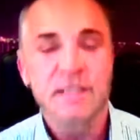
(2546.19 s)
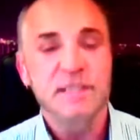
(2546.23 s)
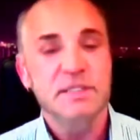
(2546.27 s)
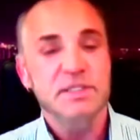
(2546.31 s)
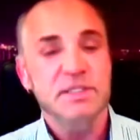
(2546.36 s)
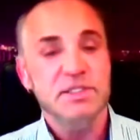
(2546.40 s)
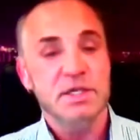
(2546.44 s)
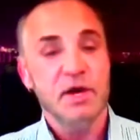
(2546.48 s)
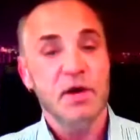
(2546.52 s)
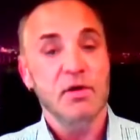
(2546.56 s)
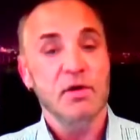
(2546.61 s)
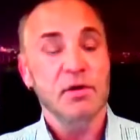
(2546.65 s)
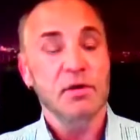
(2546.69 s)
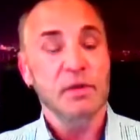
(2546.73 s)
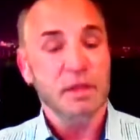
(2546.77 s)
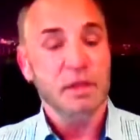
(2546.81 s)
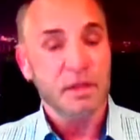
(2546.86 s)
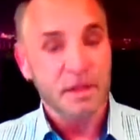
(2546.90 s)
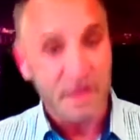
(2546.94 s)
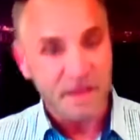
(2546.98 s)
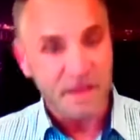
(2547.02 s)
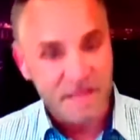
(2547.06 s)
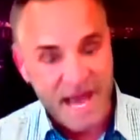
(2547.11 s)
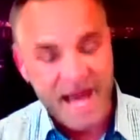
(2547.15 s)
So
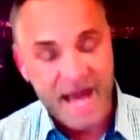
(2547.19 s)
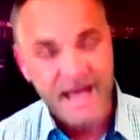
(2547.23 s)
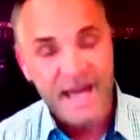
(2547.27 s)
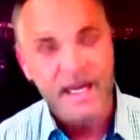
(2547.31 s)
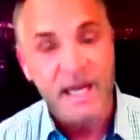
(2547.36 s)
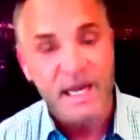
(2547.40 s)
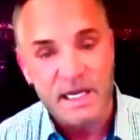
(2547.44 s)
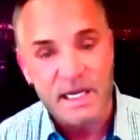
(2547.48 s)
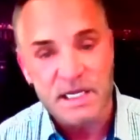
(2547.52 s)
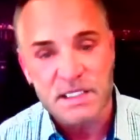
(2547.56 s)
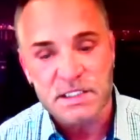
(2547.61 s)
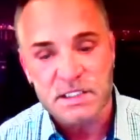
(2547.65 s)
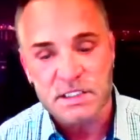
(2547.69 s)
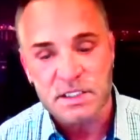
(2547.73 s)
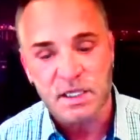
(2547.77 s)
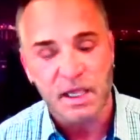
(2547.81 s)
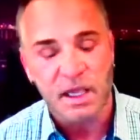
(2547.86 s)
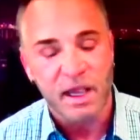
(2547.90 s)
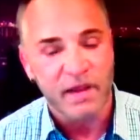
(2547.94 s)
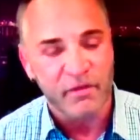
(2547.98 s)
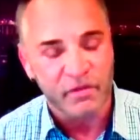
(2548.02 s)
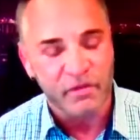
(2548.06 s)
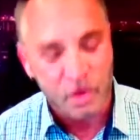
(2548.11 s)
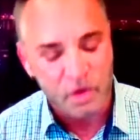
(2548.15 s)
that is,
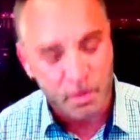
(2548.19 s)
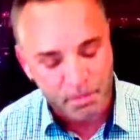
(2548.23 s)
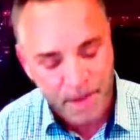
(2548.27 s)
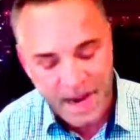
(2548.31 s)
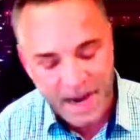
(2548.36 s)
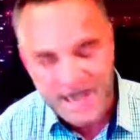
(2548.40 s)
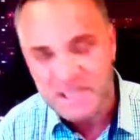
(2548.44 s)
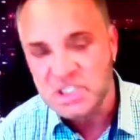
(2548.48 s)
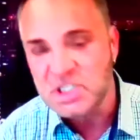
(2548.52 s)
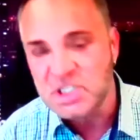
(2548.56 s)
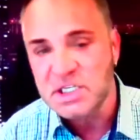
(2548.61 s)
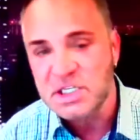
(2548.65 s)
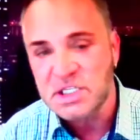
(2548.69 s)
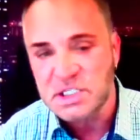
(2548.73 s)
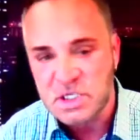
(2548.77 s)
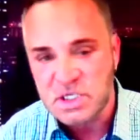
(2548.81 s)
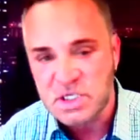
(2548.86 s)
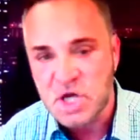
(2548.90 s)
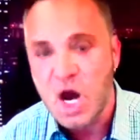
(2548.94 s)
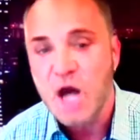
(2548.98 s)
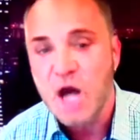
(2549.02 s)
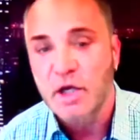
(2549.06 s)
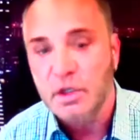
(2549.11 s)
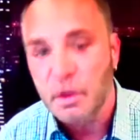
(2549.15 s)
if your passion is
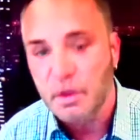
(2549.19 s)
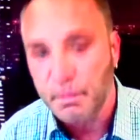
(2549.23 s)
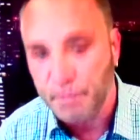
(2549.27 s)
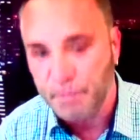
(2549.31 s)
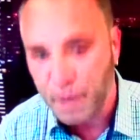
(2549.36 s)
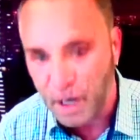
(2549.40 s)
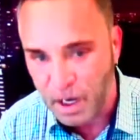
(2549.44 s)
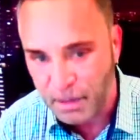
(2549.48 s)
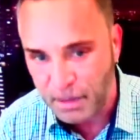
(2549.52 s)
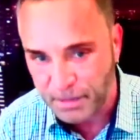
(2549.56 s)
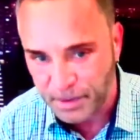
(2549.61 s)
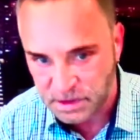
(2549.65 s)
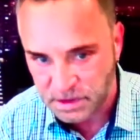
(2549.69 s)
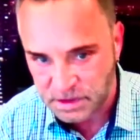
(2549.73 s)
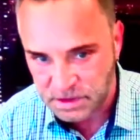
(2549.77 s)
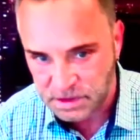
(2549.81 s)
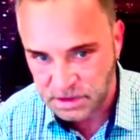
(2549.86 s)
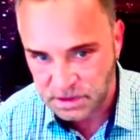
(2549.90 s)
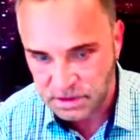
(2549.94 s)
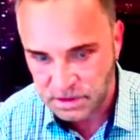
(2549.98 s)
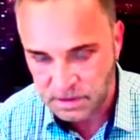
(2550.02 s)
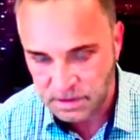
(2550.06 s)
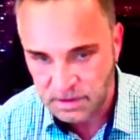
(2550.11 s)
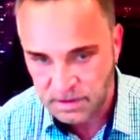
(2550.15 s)
not your
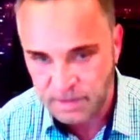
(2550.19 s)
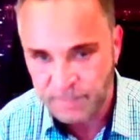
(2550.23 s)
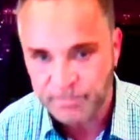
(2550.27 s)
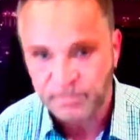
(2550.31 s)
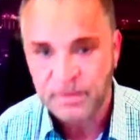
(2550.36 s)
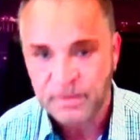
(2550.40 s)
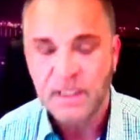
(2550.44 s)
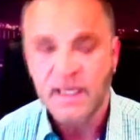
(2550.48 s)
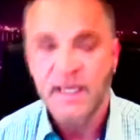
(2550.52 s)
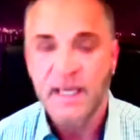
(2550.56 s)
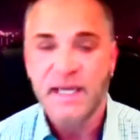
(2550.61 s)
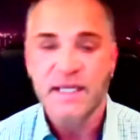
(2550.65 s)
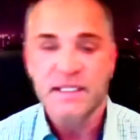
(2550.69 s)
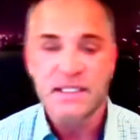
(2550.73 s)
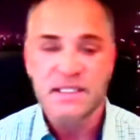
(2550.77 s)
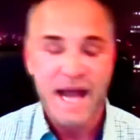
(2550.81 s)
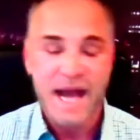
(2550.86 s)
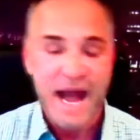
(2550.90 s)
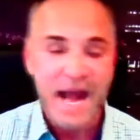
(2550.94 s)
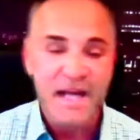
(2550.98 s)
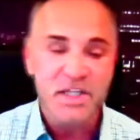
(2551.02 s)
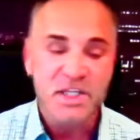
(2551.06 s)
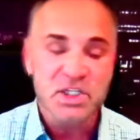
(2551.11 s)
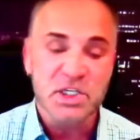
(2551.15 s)
purpose, it's
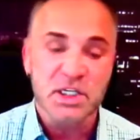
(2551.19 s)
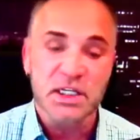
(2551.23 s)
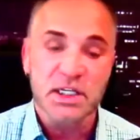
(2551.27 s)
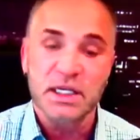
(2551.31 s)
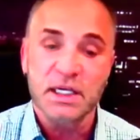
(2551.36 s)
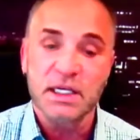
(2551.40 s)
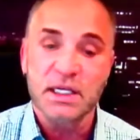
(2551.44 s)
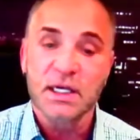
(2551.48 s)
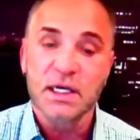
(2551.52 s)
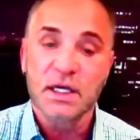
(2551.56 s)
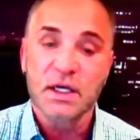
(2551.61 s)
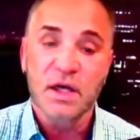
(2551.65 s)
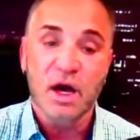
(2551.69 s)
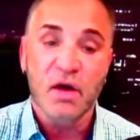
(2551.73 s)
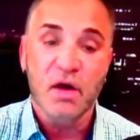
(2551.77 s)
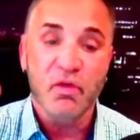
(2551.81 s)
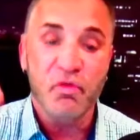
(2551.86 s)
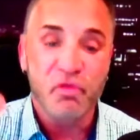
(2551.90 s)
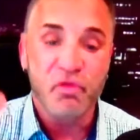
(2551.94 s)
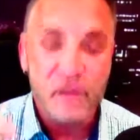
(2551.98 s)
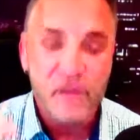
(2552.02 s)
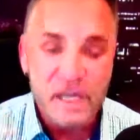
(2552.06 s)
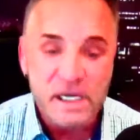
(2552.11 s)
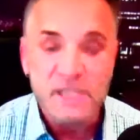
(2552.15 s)
actually a
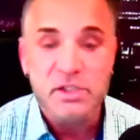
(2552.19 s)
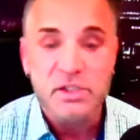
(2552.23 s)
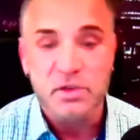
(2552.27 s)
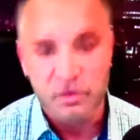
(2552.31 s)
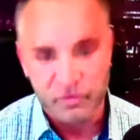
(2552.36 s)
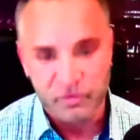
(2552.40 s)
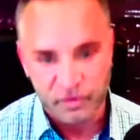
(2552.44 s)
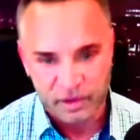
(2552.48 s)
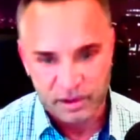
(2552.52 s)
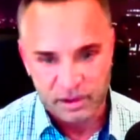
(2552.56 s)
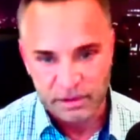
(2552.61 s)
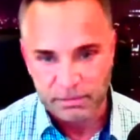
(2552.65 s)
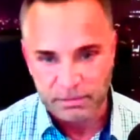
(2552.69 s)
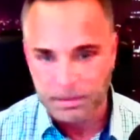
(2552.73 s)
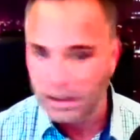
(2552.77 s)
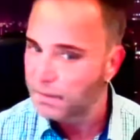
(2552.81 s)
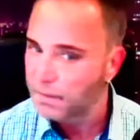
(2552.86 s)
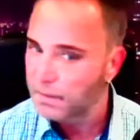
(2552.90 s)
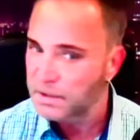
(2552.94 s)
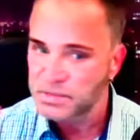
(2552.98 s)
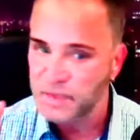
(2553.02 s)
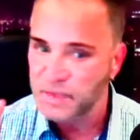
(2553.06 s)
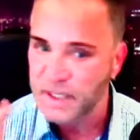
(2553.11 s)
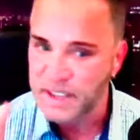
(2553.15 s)
vehicle for your
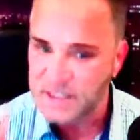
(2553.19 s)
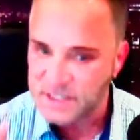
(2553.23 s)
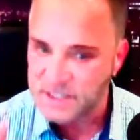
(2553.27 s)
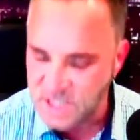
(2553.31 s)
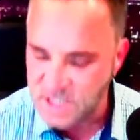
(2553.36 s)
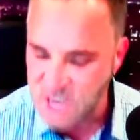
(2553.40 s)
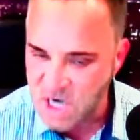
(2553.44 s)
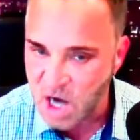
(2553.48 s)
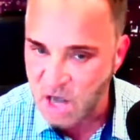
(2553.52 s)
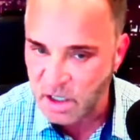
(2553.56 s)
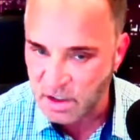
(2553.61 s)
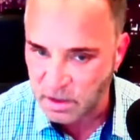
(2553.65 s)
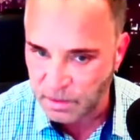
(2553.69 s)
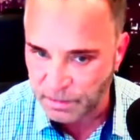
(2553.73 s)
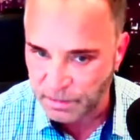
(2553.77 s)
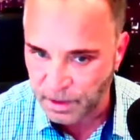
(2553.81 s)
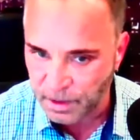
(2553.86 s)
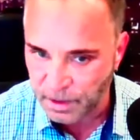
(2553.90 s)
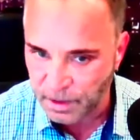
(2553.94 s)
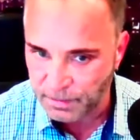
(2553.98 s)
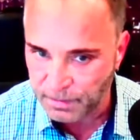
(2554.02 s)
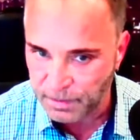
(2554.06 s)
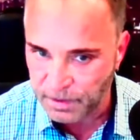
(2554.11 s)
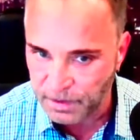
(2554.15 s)
purpose, but it's not your
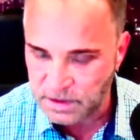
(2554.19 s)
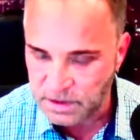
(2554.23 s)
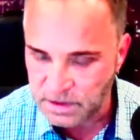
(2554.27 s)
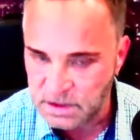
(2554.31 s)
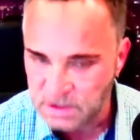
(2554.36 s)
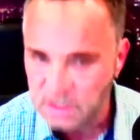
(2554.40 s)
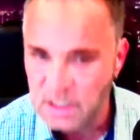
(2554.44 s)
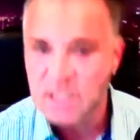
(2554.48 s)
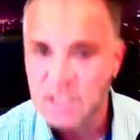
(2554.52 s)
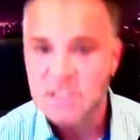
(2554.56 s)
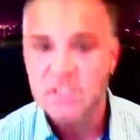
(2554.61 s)
purpose.